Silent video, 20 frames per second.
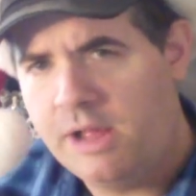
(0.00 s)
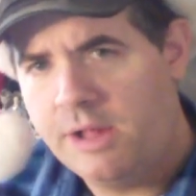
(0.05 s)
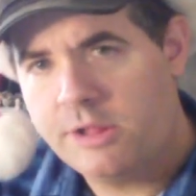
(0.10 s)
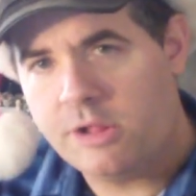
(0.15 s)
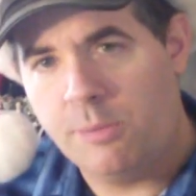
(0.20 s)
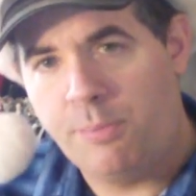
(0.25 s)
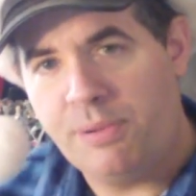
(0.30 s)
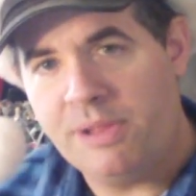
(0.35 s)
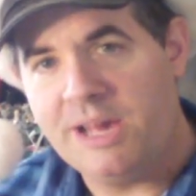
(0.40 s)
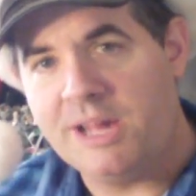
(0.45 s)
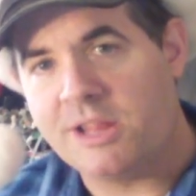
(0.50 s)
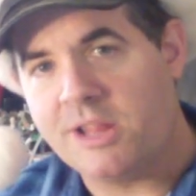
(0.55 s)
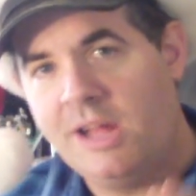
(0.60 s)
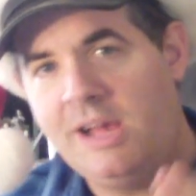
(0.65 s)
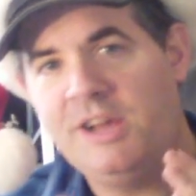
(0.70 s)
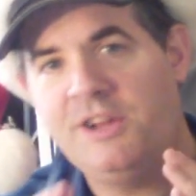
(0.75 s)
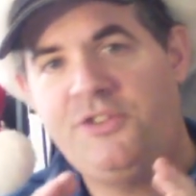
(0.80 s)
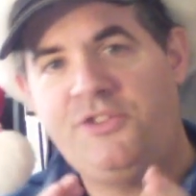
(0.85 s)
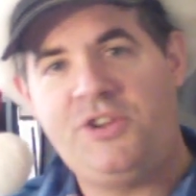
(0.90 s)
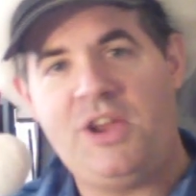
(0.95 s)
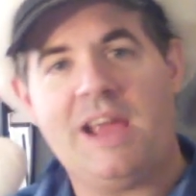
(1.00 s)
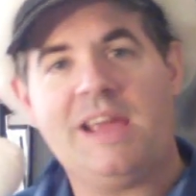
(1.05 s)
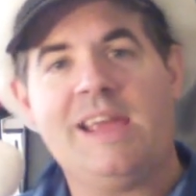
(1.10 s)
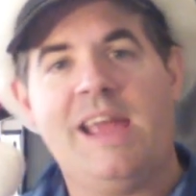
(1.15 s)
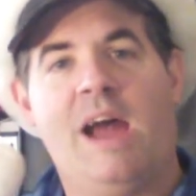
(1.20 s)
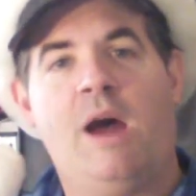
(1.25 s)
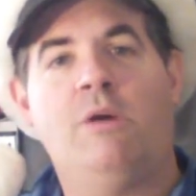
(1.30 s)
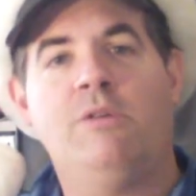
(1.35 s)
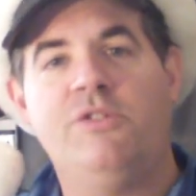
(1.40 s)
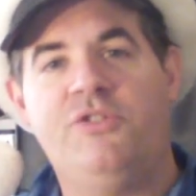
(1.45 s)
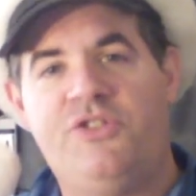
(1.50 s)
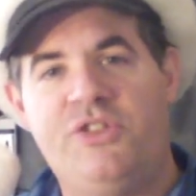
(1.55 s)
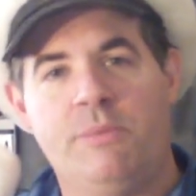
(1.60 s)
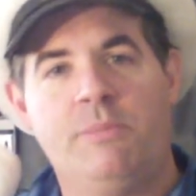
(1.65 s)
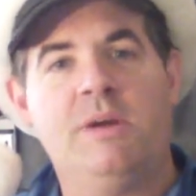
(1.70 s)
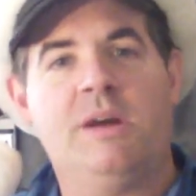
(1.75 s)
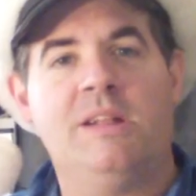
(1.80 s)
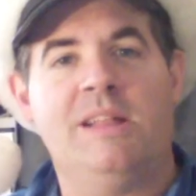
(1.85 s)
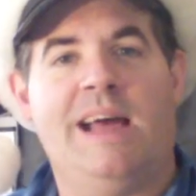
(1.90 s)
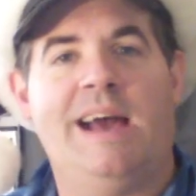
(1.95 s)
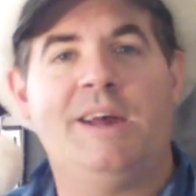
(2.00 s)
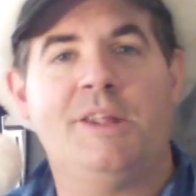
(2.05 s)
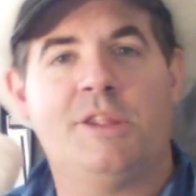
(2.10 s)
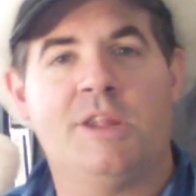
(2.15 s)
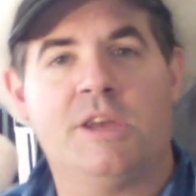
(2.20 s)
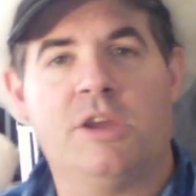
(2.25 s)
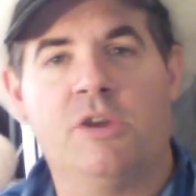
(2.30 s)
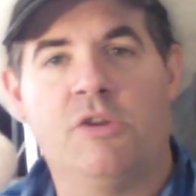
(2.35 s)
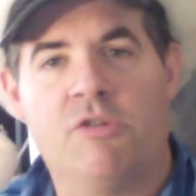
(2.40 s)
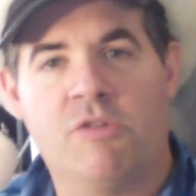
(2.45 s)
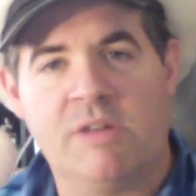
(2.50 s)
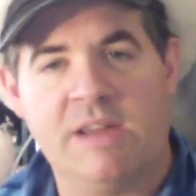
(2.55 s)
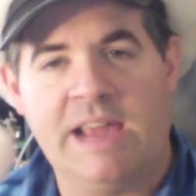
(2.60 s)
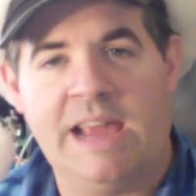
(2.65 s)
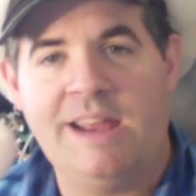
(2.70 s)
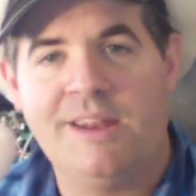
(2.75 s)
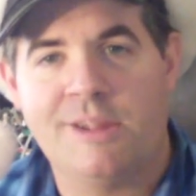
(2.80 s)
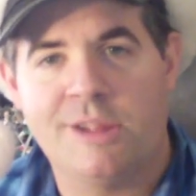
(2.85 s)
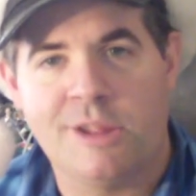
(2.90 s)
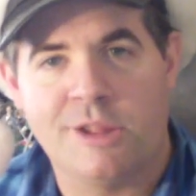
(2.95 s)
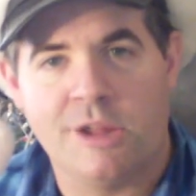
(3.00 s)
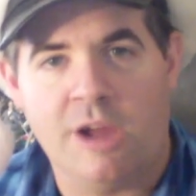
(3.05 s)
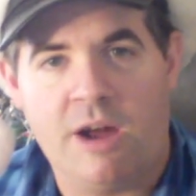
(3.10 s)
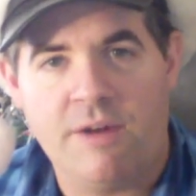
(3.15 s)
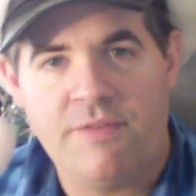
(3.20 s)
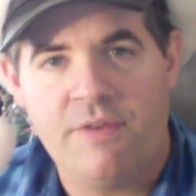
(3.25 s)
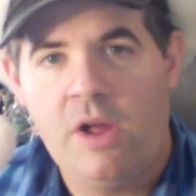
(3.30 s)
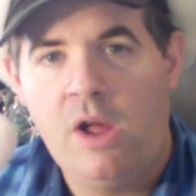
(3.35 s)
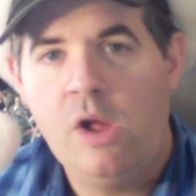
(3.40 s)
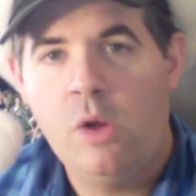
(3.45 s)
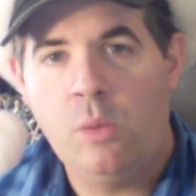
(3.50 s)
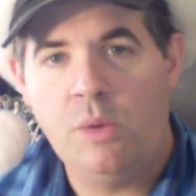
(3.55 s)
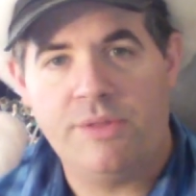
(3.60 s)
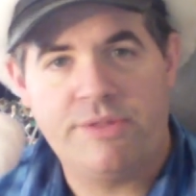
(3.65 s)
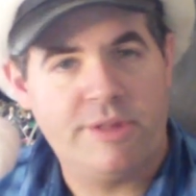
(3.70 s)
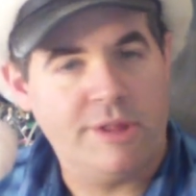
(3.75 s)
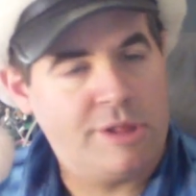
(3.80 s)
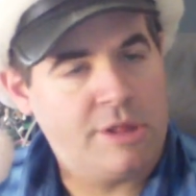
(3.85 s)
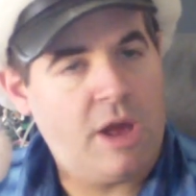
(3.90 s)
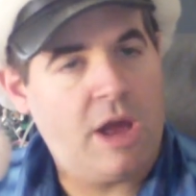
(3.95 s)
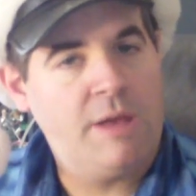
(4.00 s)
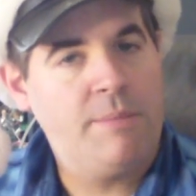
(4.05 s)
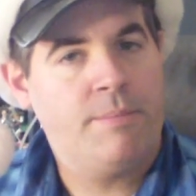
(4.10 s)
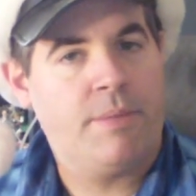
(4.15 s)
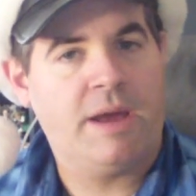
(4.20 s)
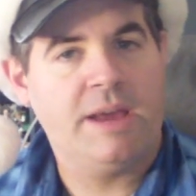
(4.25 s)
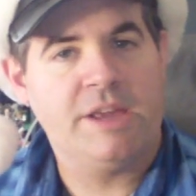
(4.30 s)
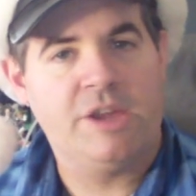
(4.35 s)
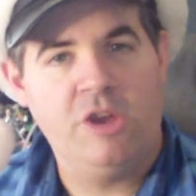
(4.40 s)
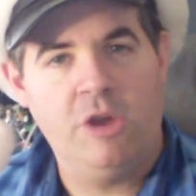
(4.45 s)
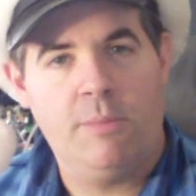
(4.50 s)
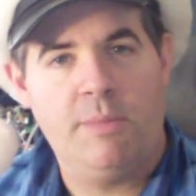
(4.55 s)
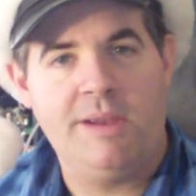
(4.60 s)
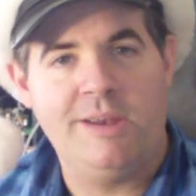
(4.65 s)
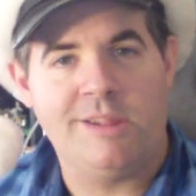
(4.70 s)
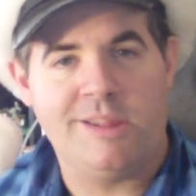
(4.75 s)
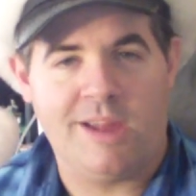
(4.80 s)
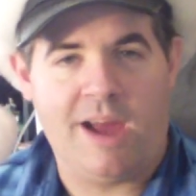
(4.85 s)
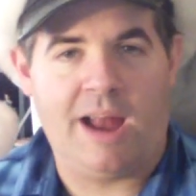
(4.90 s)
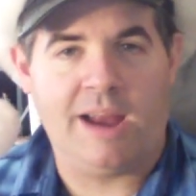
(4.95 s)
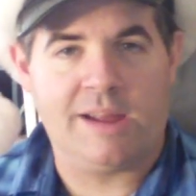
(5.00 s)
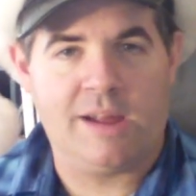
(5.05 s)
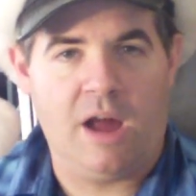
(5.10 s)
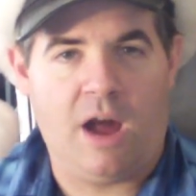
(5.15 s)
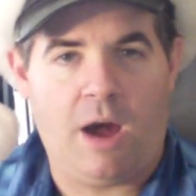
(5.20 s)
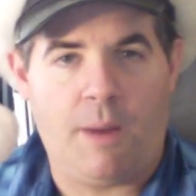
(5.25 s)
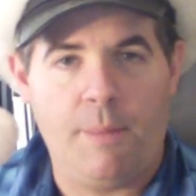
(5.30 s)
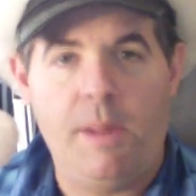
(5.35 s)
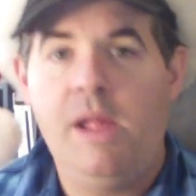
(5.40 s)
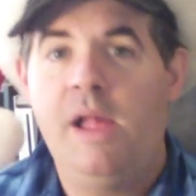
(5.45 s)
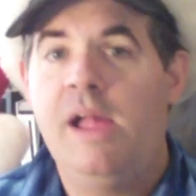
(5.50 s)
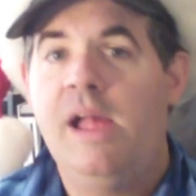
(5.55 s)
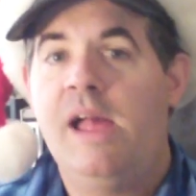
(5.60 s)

So please check out JimClassic Creates Stuff with designedbyhumans.com.